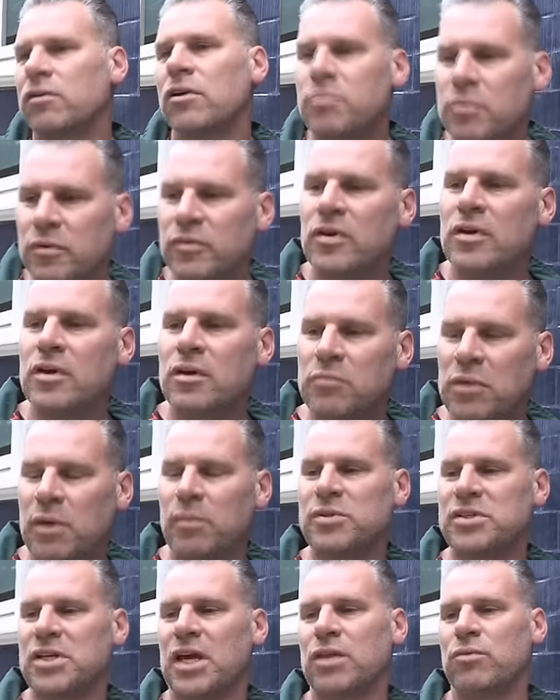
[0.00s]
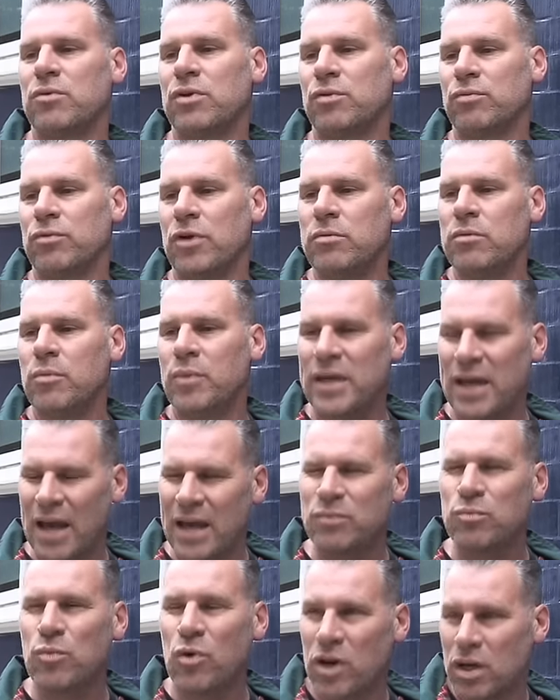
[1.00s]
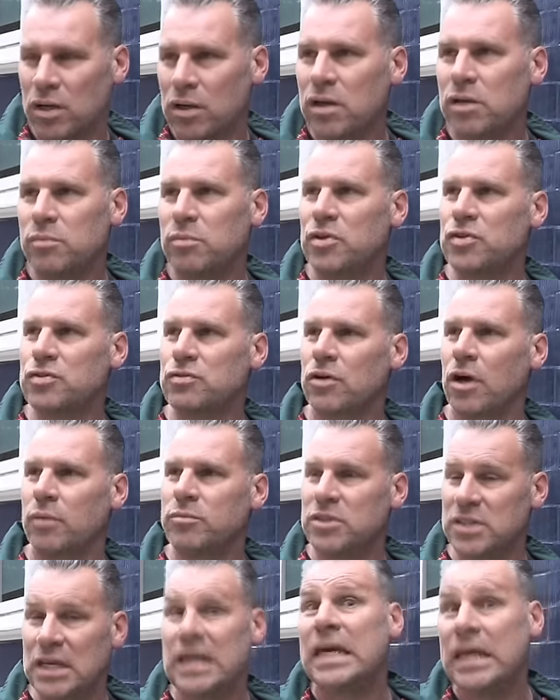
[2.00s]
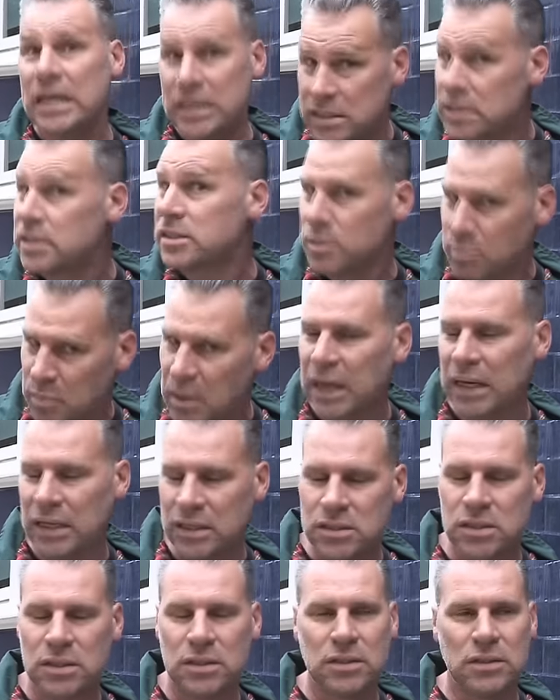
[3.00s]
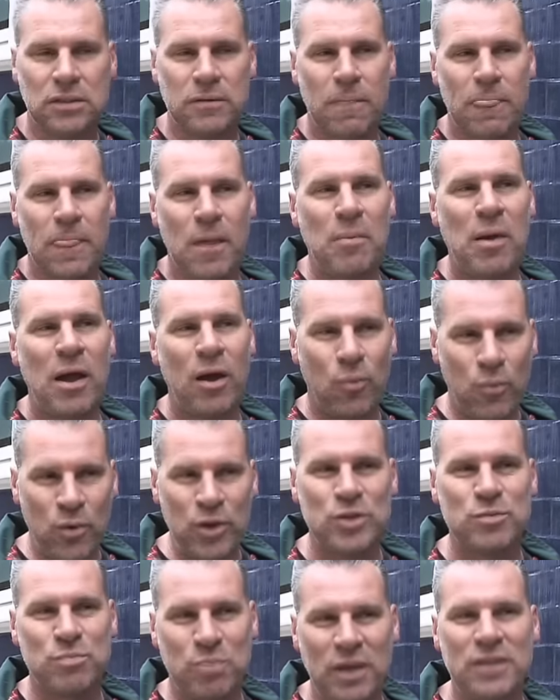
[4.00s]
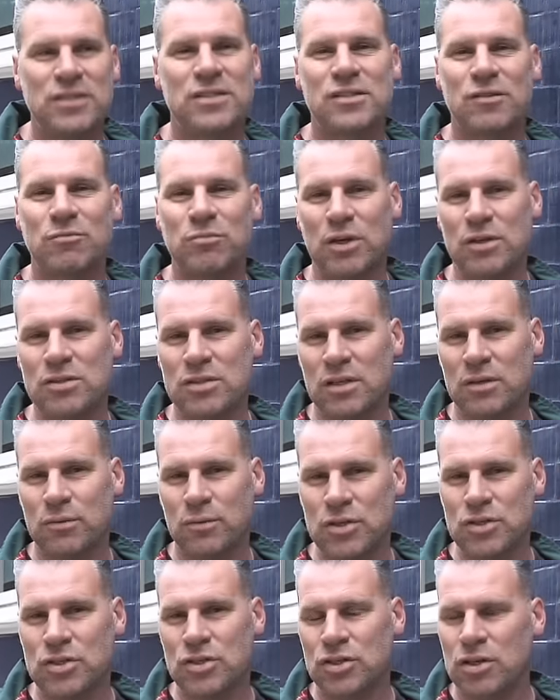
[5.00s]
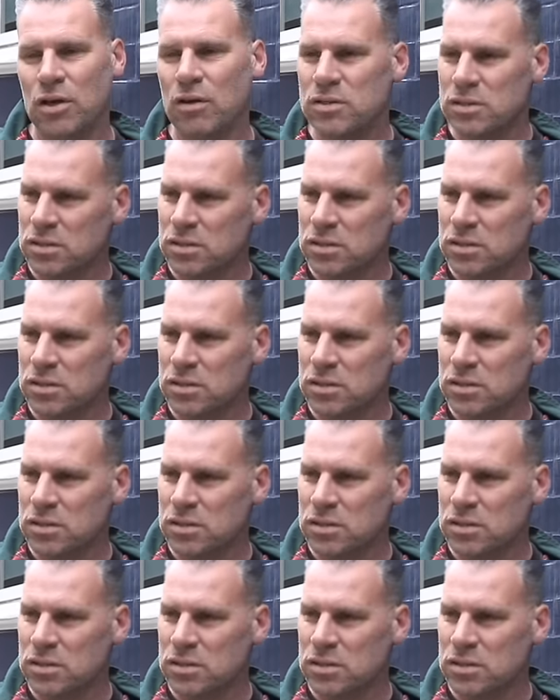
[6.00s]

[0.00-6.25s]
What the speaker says: group of people together in a room, and we had what can only be described as a heated debate about which pieces of music we should use.